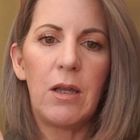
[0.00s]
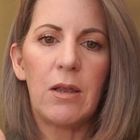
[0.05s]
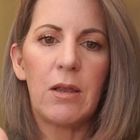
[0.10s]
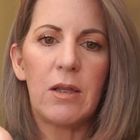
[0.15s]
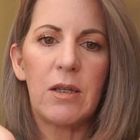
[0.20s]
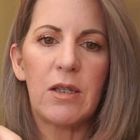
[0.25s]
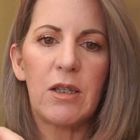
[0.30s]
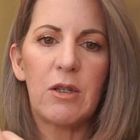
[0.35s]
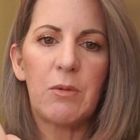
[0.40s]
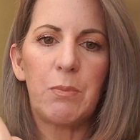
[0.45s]

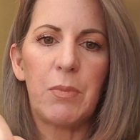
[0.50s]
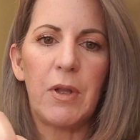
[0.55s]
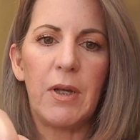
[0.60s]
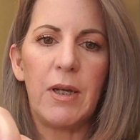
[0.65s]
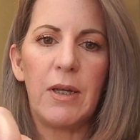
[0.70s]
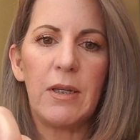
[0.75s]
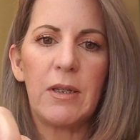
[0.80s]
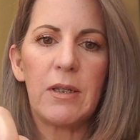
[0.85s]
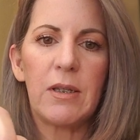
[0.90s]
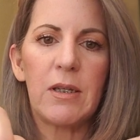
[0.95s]
the
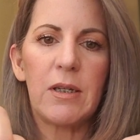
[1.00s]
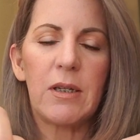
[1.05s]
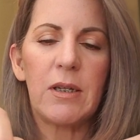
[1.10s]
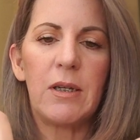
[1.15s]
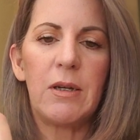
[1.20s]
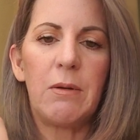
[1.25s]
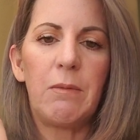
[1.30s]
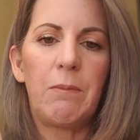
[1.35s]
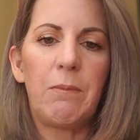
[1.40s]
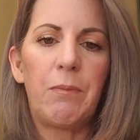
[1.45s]
splint,
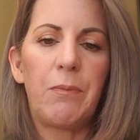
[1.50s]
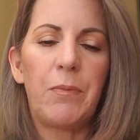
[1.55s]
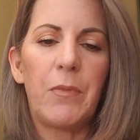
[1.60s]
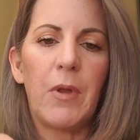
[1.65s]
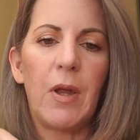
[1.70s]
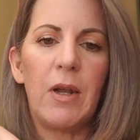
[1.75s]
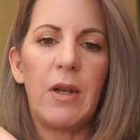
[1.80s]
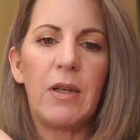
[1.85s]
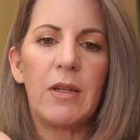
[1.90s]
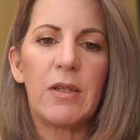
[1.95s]

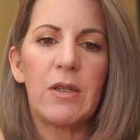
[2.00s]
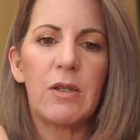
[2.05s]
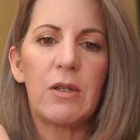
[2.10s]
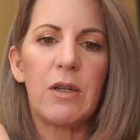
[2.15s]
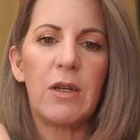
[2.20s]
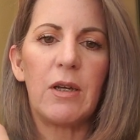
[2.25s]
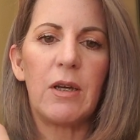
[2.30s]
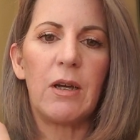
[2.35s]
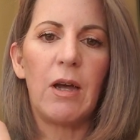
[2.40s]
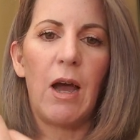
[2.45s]
and
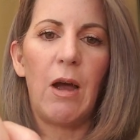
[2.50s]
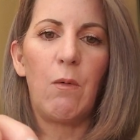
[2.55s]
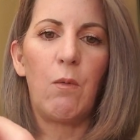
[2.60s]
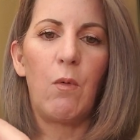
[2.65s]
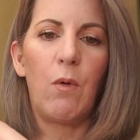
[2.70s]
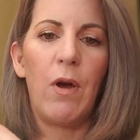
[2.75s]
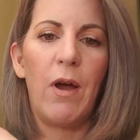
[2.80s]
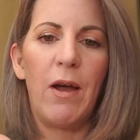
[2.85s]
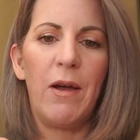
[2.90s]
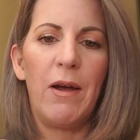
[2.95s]
I
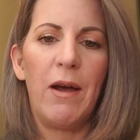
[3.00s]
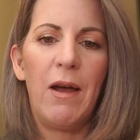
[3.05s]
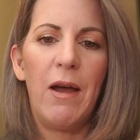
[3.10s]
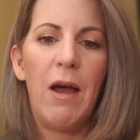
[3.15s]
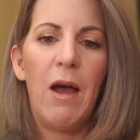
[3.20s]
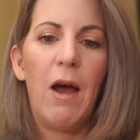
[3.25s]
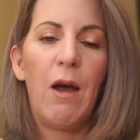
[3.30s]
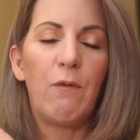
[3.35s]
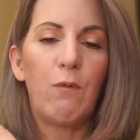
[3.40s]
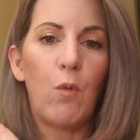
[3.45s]

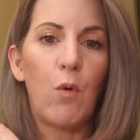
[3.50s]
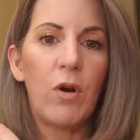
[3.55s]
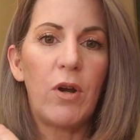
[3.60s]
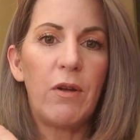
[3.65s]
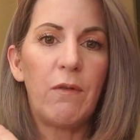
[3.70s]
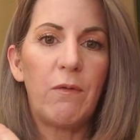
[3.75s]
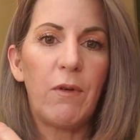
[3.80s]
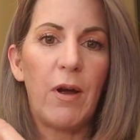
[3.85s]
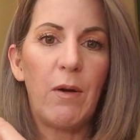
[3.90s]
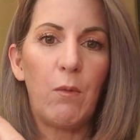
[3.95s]

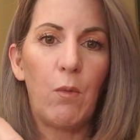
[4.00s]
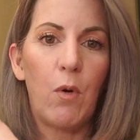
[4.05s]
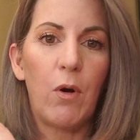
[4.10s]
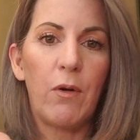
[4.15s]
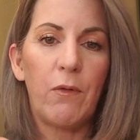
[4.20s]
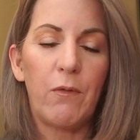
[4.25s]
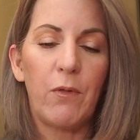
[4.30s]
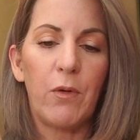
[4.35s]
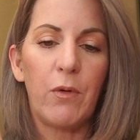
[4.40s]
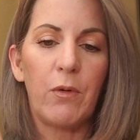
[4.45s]
wore
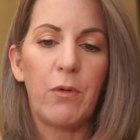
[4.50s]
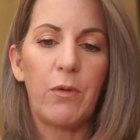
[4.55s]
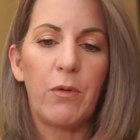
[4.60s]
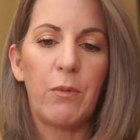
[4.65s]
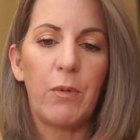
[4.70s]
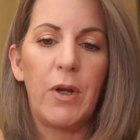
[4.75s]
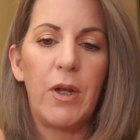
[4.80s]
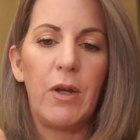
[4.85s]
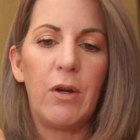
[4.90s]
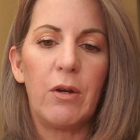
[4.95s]
it for
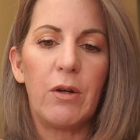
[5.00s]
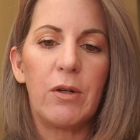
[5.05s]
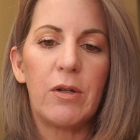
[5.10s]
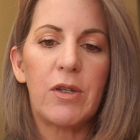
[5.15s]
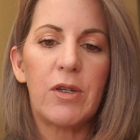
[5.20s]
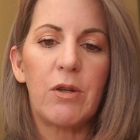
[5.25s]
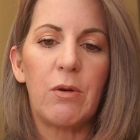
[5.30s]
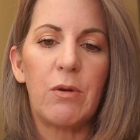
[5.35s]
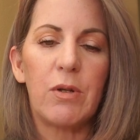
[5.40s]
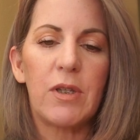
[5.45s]
3
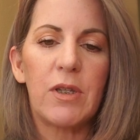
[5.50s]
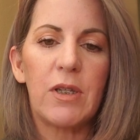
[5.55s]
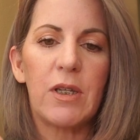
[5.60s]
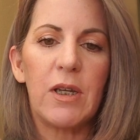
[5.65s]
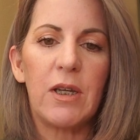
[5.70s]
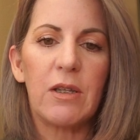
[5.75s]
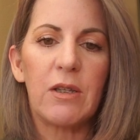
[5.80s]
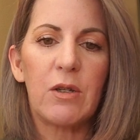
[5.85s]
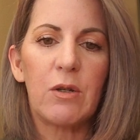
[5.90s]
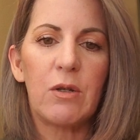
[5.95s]
years, so
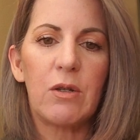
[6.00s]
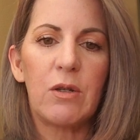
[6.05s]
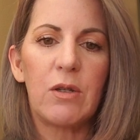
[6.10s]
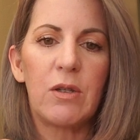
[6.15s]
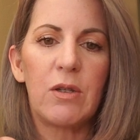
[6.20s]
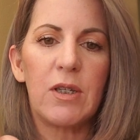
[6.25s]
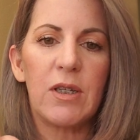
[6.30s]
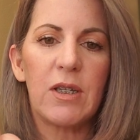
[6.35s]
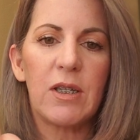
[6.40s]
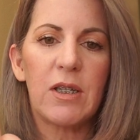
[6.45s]
it's
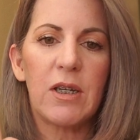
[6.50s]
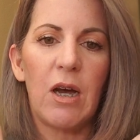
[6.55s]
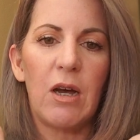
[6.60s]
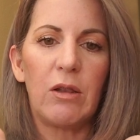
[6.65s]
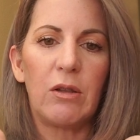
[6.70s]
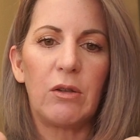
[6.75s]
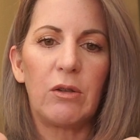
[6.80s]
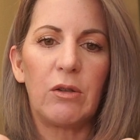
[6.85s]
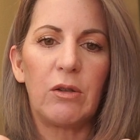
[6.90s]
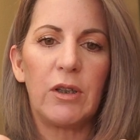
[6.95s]

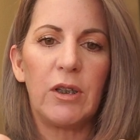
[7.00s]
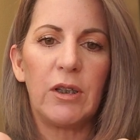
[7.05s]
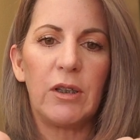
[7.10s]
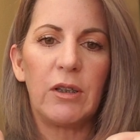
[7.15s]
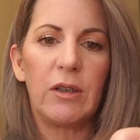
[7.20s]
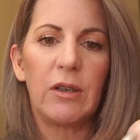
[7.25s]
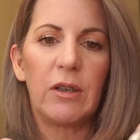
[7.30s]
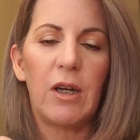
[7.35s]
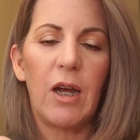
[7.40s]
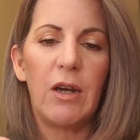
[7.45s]
discolored
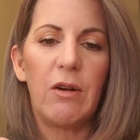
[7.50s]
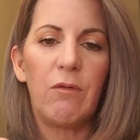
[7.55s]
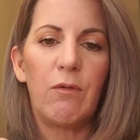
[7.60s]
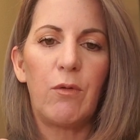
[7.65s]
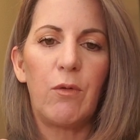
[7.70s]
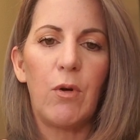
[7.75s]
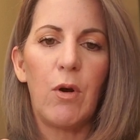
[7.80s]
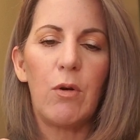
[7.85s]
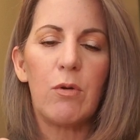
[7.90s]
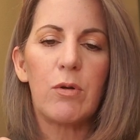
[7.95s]
and kind of
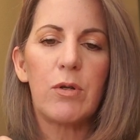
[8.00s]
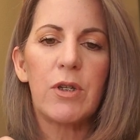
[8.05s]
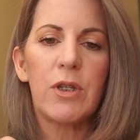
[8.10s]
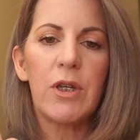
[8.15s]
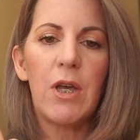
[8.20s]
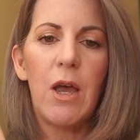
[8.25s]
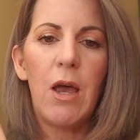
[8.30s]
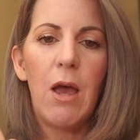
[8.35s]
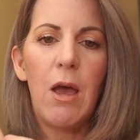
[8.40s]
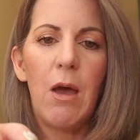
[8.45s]
gross.
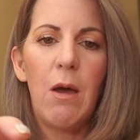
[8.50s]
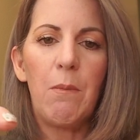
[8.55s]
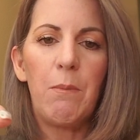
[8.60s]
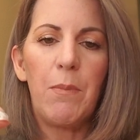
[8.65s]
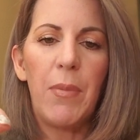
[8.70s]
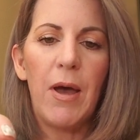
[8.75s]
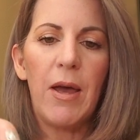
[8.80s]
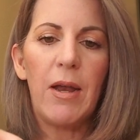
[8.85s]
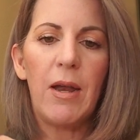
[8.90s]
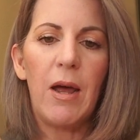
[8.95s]

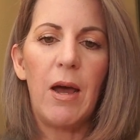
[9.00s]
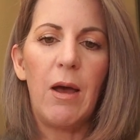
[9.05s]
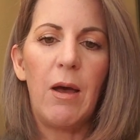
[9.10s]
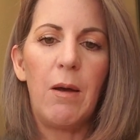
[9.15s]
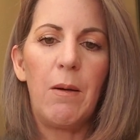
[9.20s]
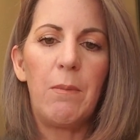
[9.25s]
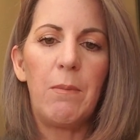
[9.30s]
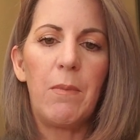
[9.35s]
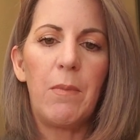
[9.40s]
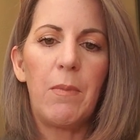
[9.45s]
But
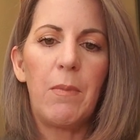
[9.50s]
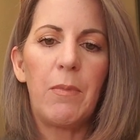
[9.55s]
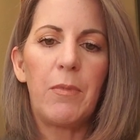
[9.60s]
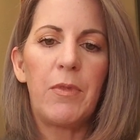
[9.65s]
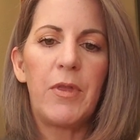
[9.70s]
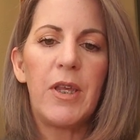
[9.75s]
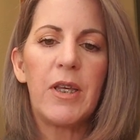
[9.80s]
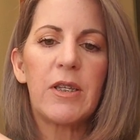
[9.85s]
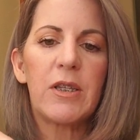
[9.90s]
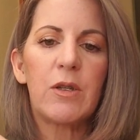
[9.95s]

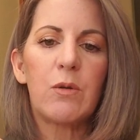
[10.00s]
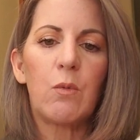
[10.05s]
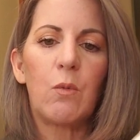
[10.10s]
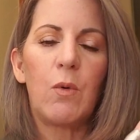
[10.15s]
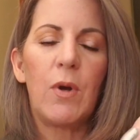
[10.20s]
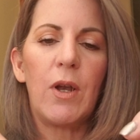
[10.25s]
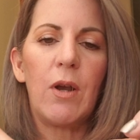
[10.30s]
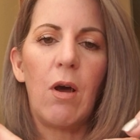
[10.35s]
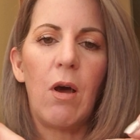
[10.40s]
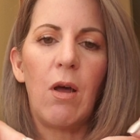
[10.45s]
this
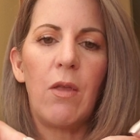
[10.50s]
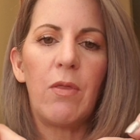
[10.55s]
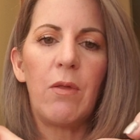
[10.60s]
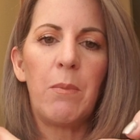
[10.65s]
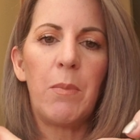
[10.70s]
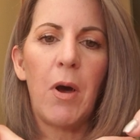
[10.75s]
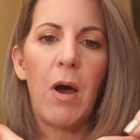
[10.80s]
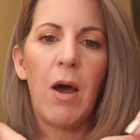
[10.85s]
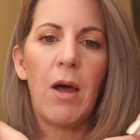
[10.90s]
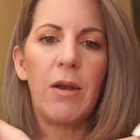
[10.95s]
went on the
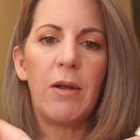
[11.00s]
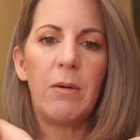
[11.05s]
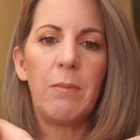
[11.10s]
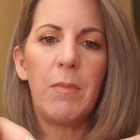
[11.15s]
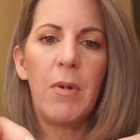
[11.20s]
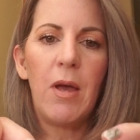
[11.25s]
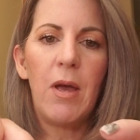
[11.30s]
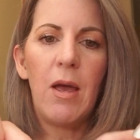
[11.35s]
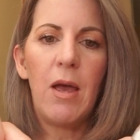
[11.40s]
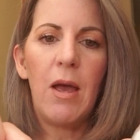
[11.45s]

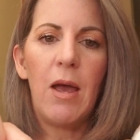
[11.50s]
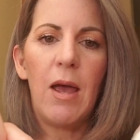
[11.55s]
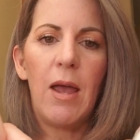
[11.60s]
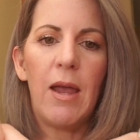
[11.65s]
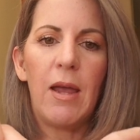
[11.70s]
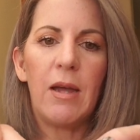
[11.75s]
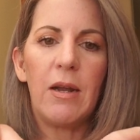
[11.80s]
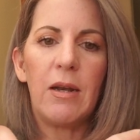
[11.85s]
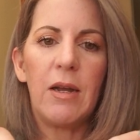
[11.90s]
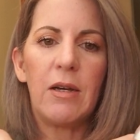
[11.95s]
bottom,
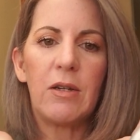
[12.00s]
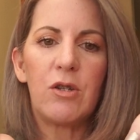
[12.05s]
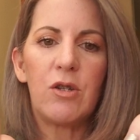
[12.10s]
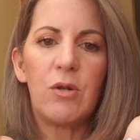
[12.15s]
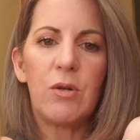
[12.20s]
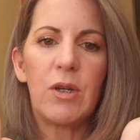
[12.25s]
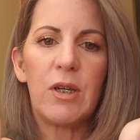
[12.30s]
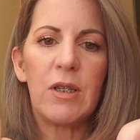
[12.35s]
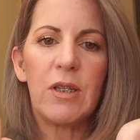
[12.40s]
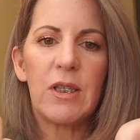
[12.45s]
and as
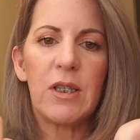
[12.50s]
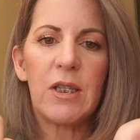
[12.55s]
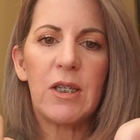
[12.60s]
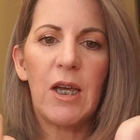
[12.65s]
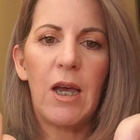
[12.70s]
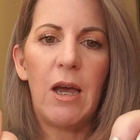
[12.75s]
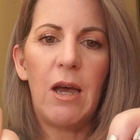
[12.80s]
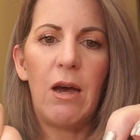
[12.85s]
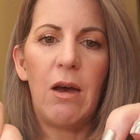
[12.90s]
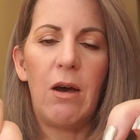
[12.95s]
you can
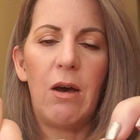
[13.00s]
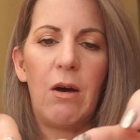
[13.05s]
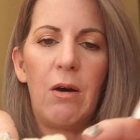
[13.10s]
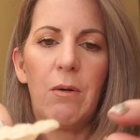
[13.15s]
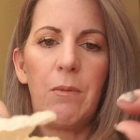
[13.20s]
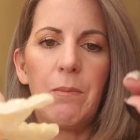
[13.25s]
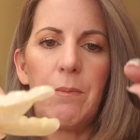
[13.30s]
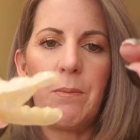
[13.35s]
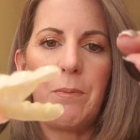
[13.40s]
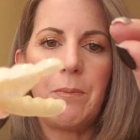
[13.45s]

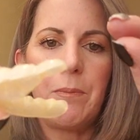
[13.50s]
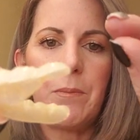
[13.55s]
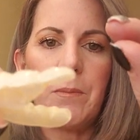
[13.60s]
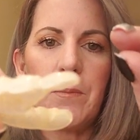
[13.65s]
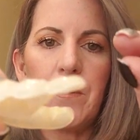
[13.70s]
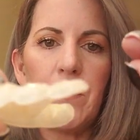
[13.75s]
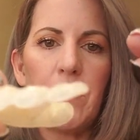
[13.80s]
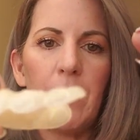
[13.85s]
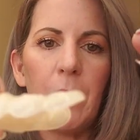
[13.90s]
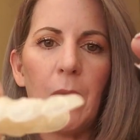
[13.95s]
tell,
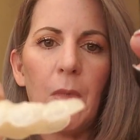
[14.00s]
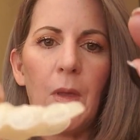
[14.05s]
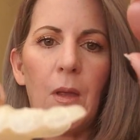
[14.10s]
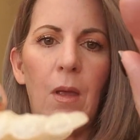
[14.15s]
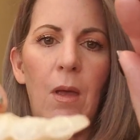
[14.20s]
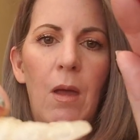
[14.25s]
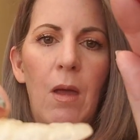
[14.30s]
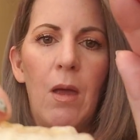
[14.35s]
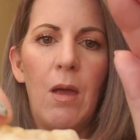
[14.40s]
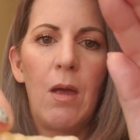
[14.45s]

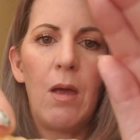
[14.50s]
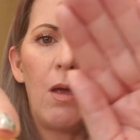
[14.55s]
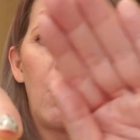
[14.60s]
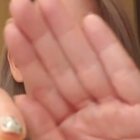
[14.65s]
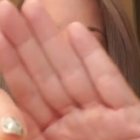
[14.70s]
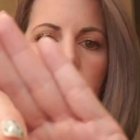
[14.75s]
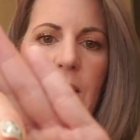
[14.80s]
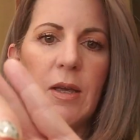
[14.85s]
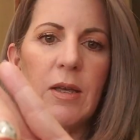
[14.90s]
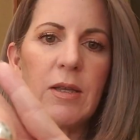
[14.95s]

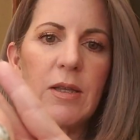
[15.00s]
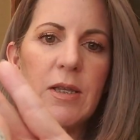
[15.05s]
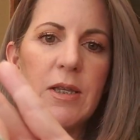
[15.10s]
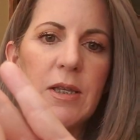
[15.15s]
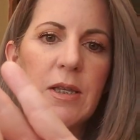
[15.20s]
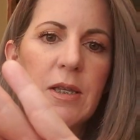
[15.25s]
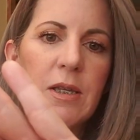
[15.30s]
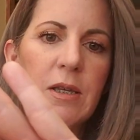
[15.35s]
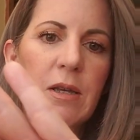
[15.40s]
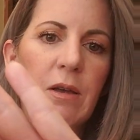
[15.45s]

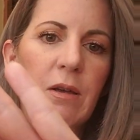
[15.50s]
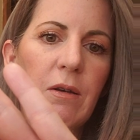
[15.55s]
it's